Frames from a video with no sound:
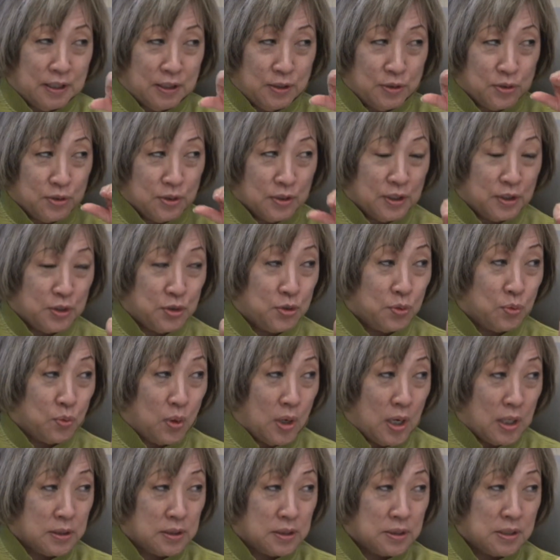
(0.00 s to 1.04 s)
They used to let you
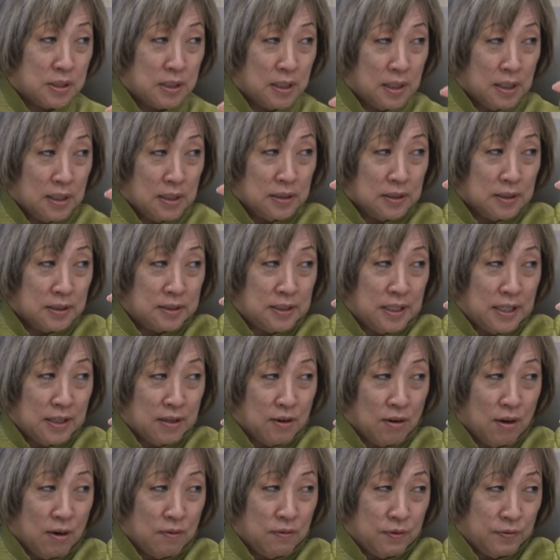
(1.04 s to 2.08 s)
watch the
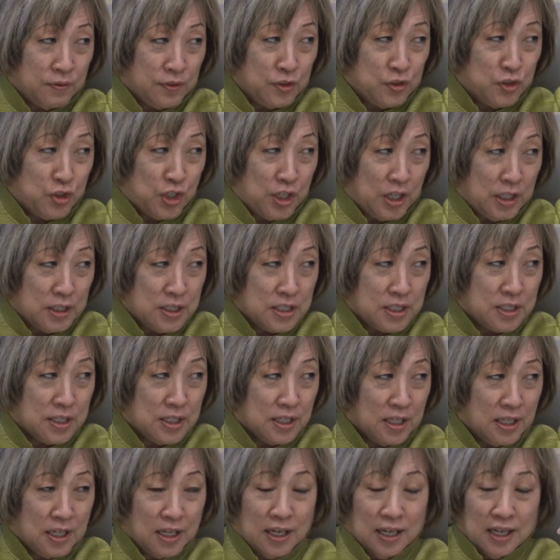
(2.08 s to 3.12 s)
takeoff of the
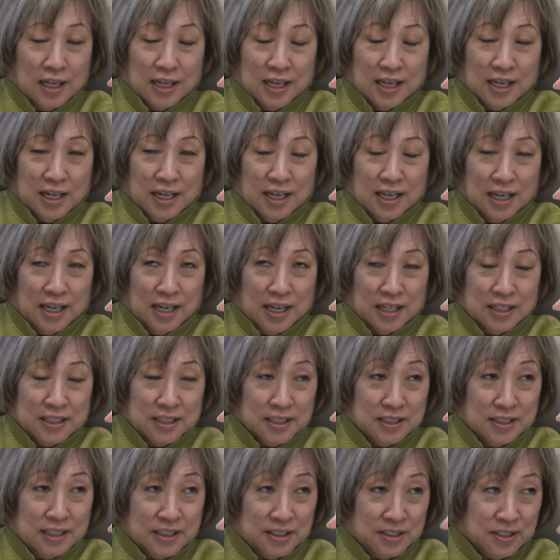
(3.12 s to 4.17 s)
jets, and
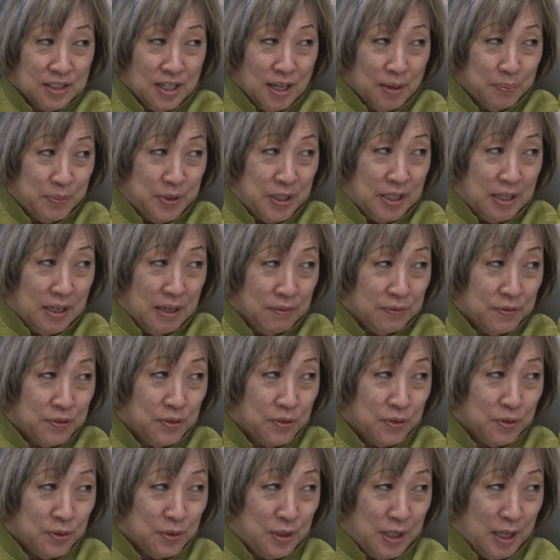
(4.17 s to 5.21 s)
then they stopped it after